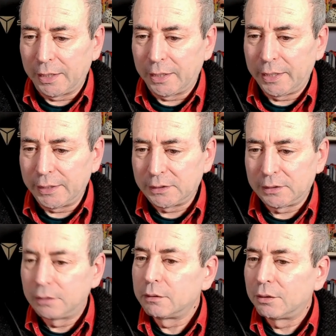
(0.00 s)

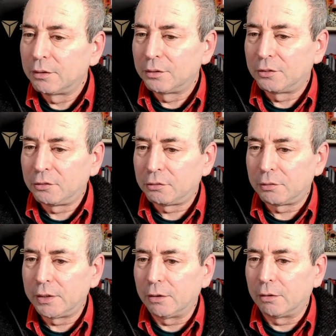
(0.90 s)
least
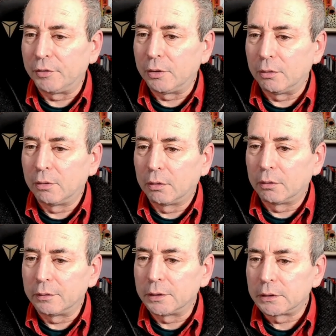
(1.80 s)
three of you
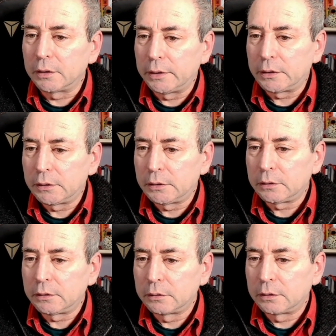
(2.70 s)
on this
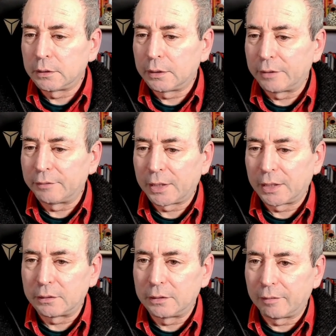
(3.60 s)
list I've
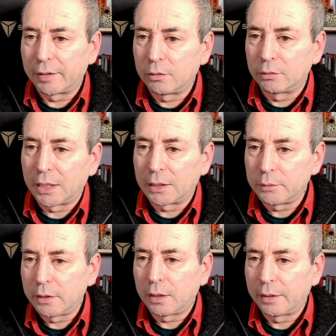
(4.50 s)
had direct
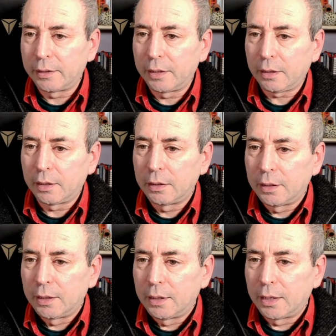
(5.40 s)
contact with, I think.
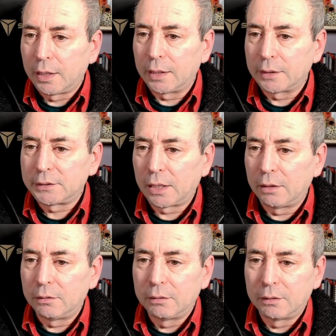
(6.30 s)

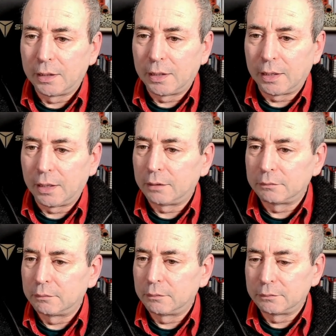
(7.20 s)
The
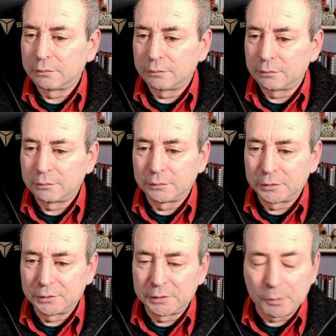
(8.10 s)

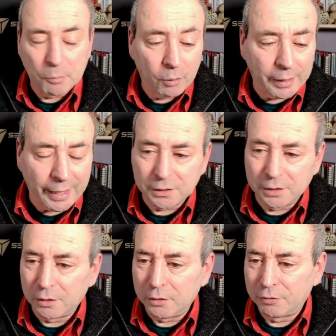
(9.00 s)
more I get
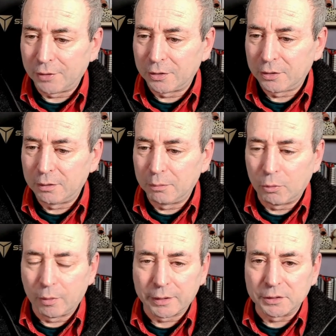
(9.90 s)
to know you folk, the
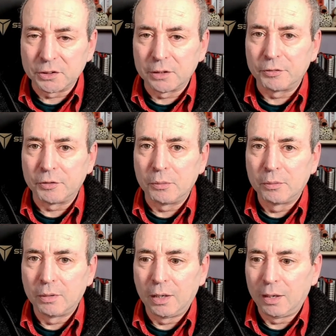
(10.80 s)
more I can serve you
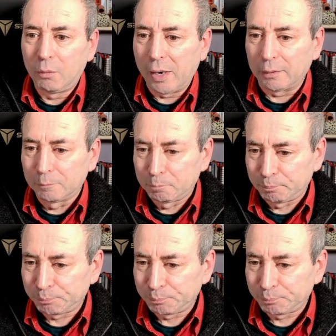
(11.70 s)
well.